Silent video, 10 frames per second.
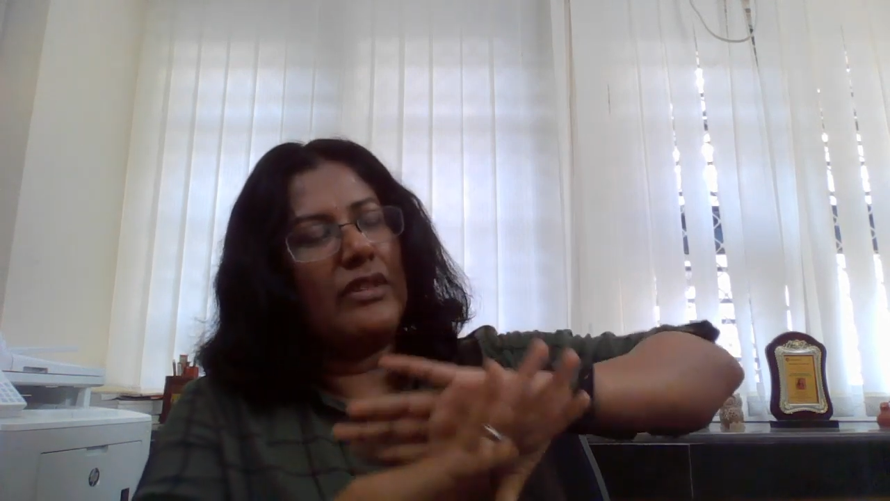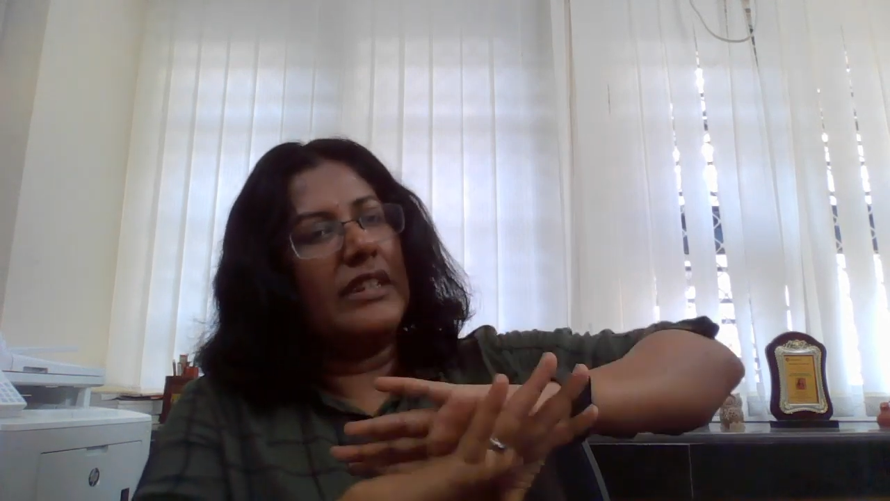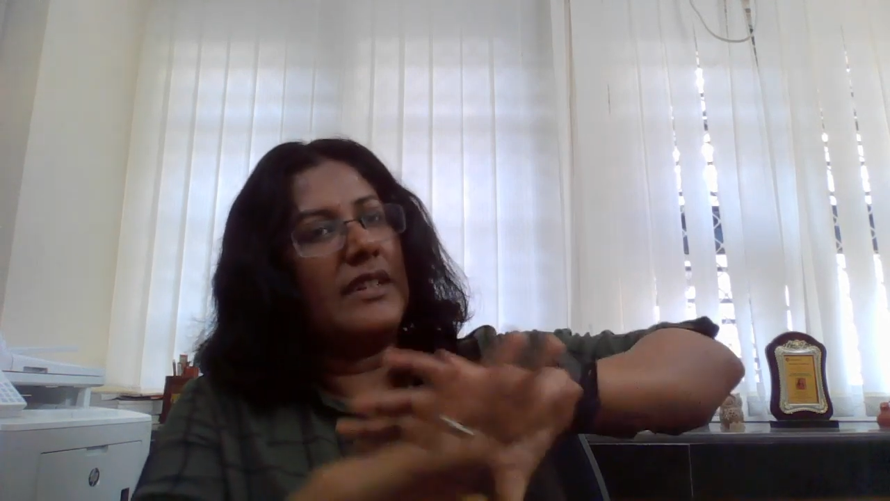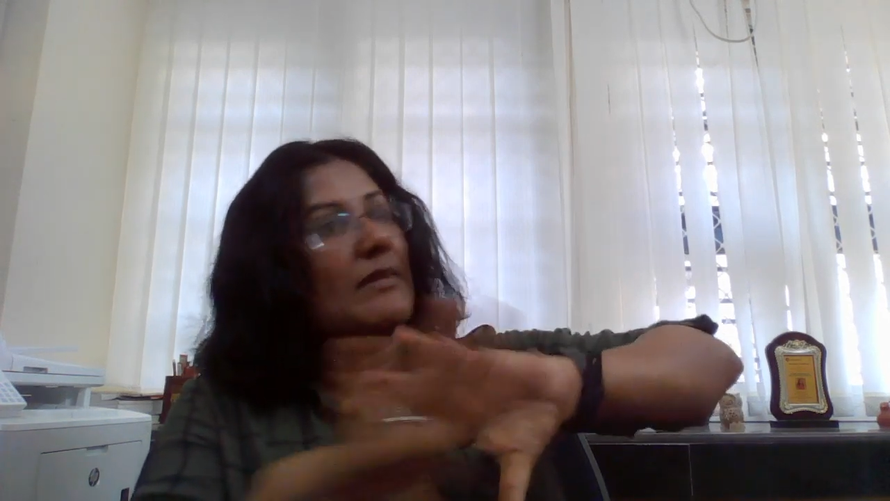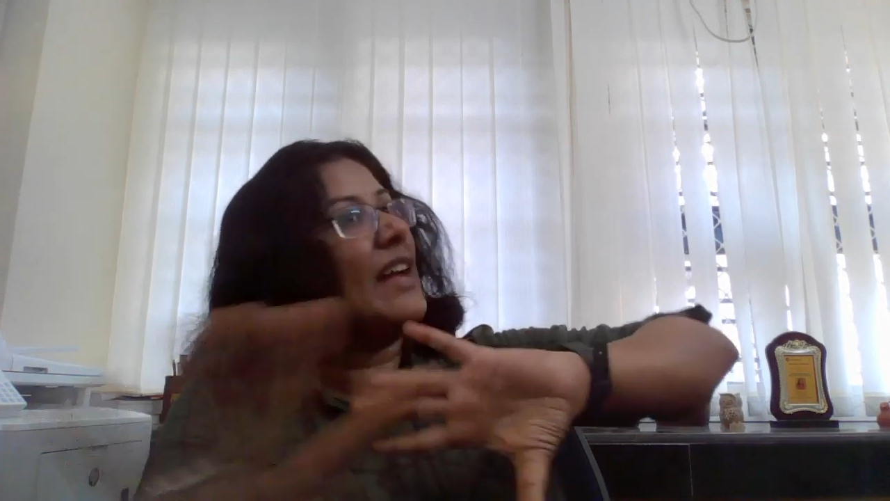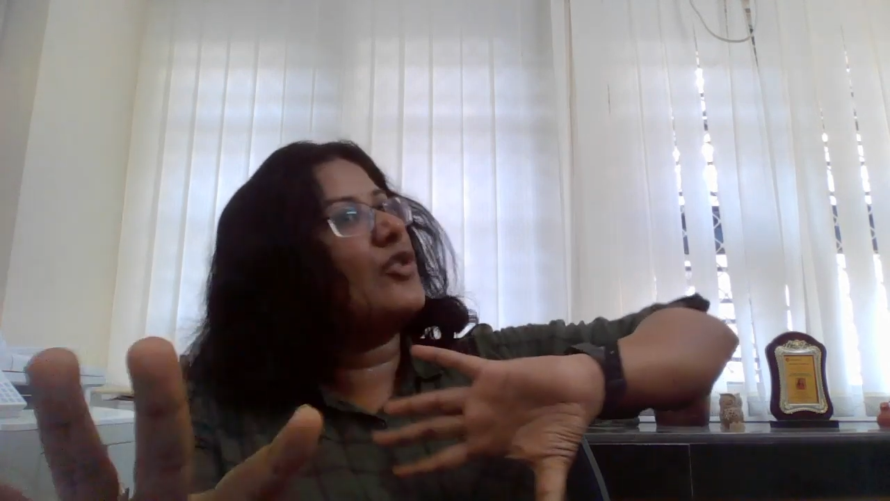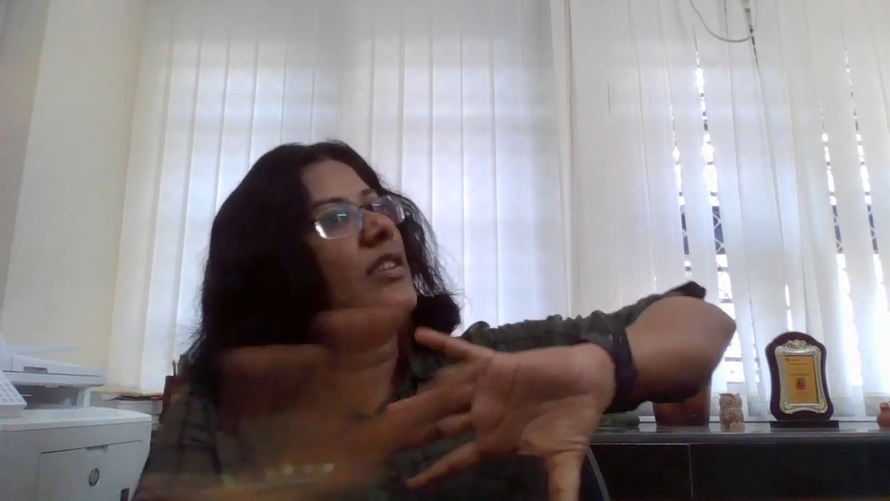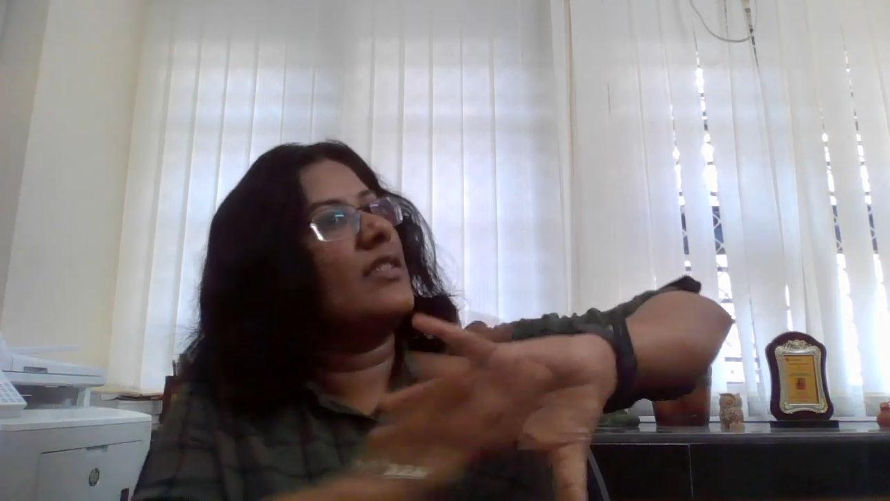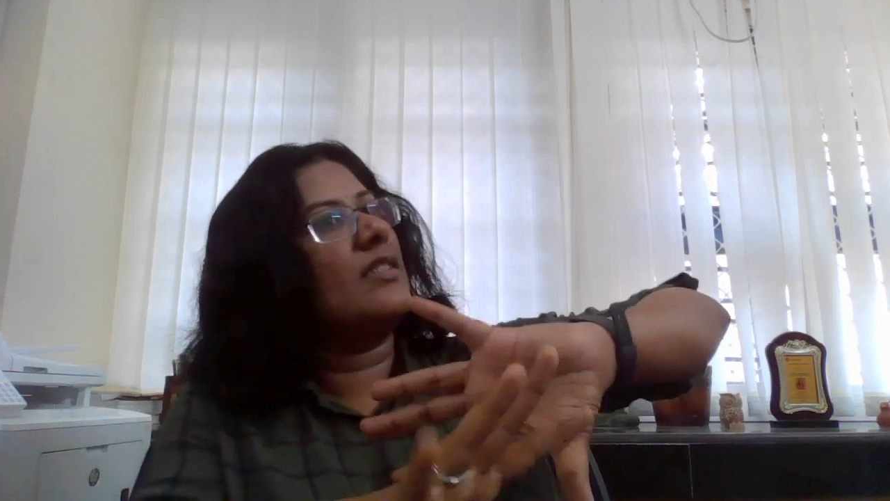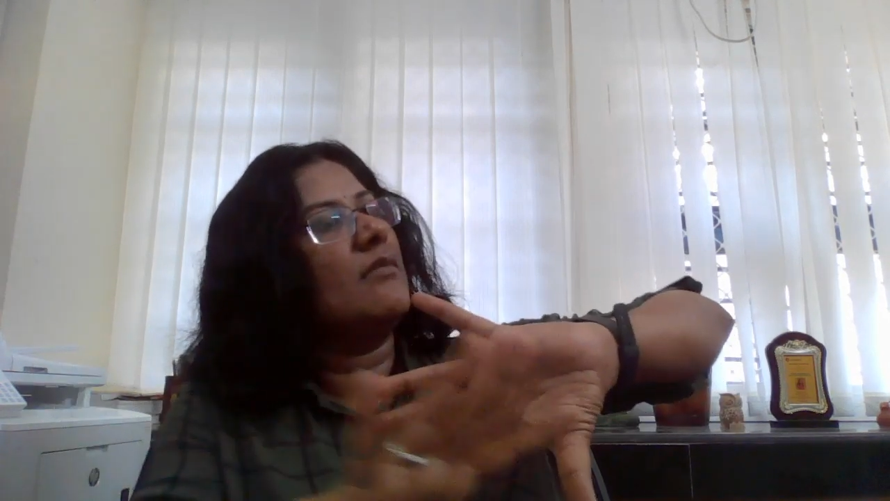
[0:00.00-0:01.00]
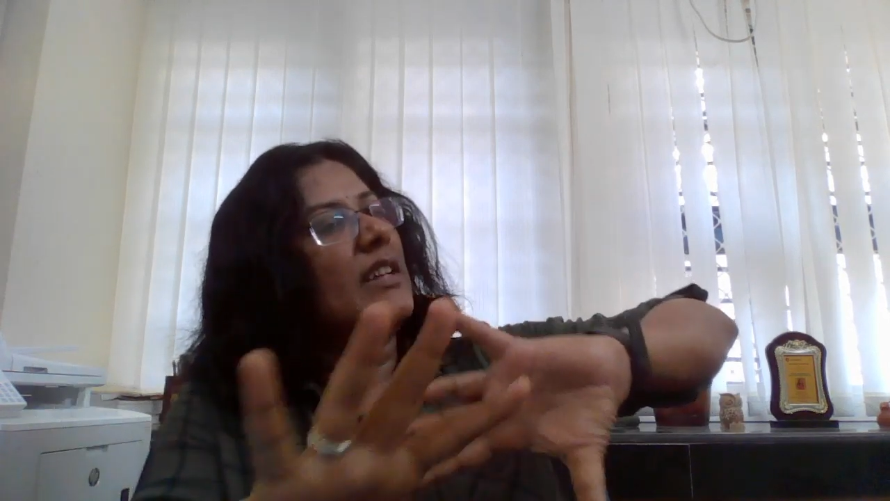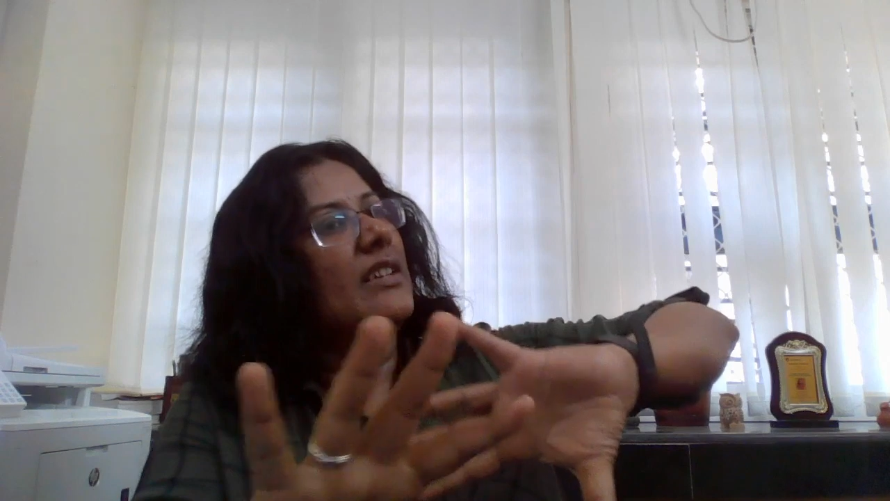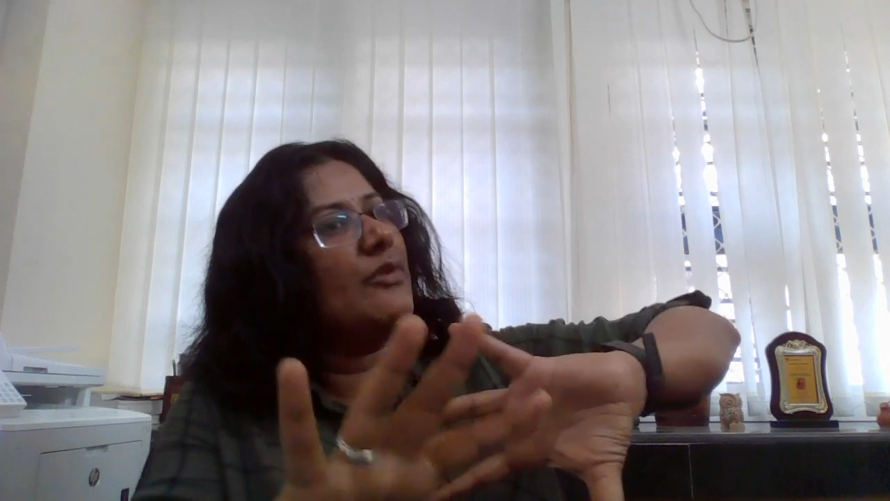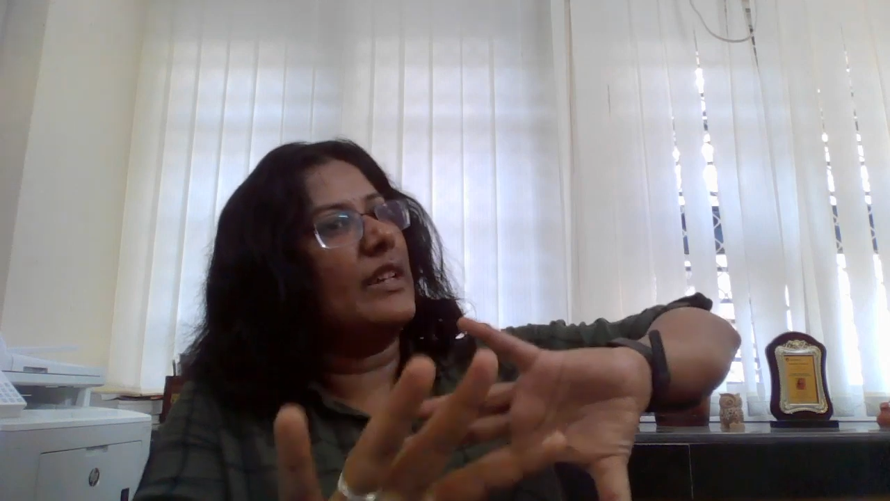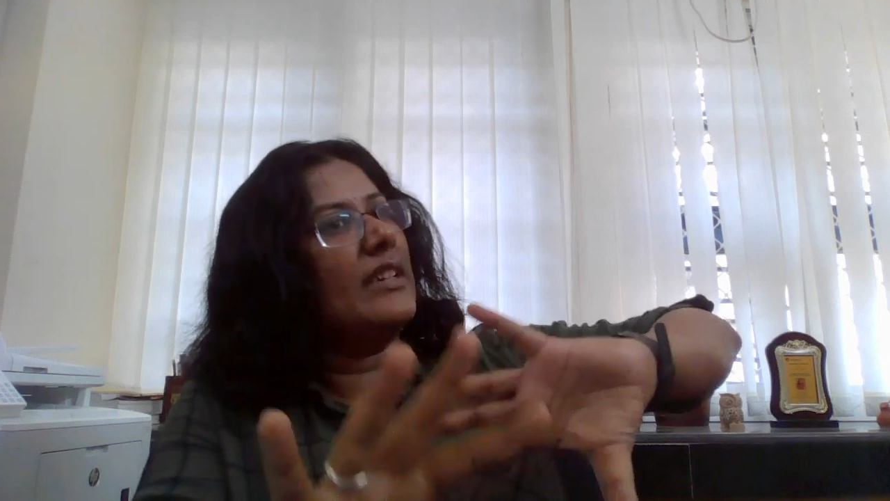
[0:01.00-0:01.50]

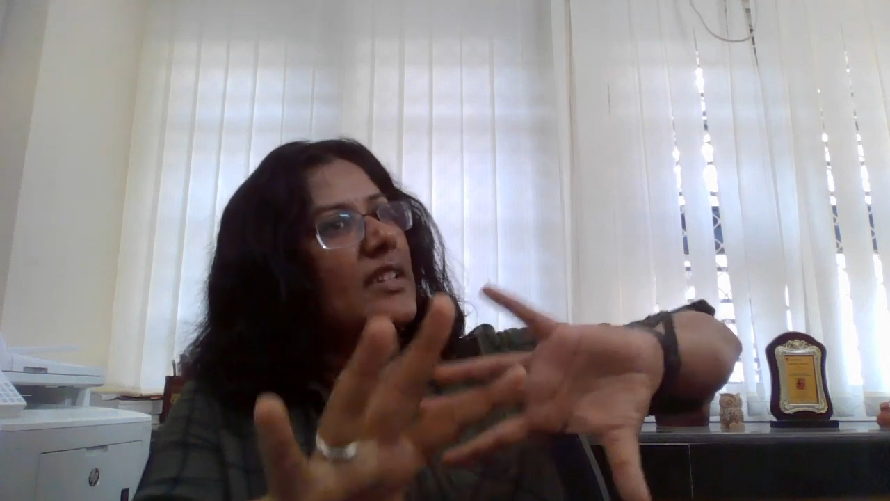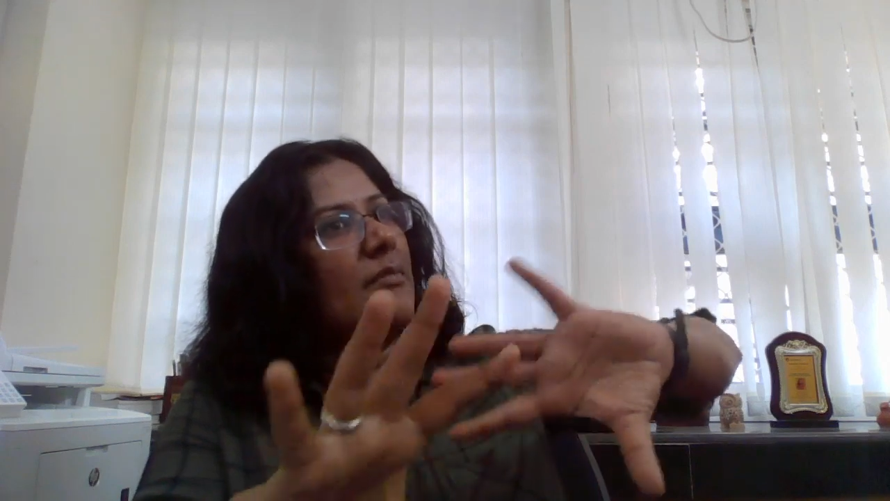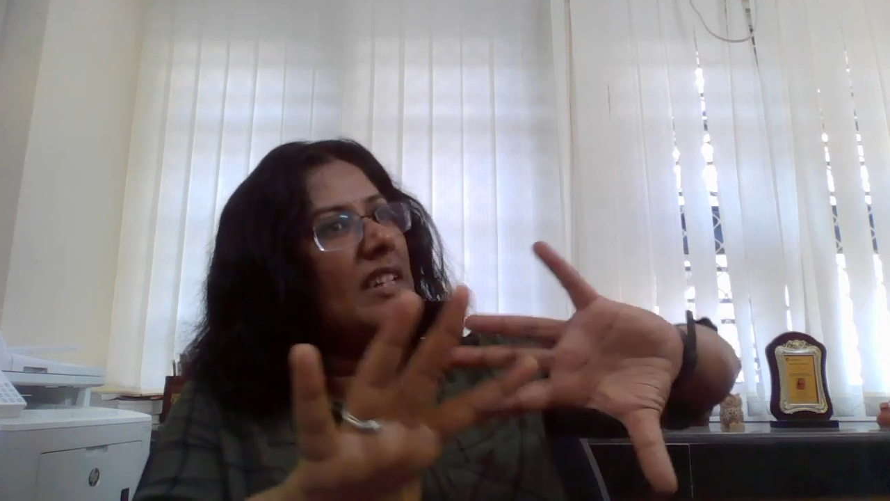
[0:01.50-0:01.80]
realism,